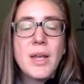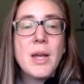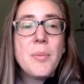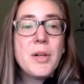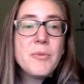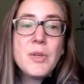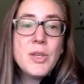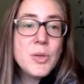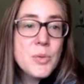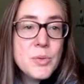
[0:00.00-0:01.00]
But if
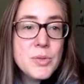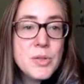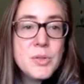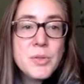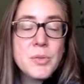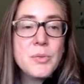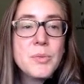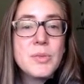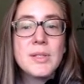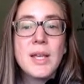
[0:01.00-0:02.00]
we use the
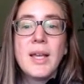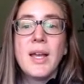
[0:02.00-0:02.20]
dunes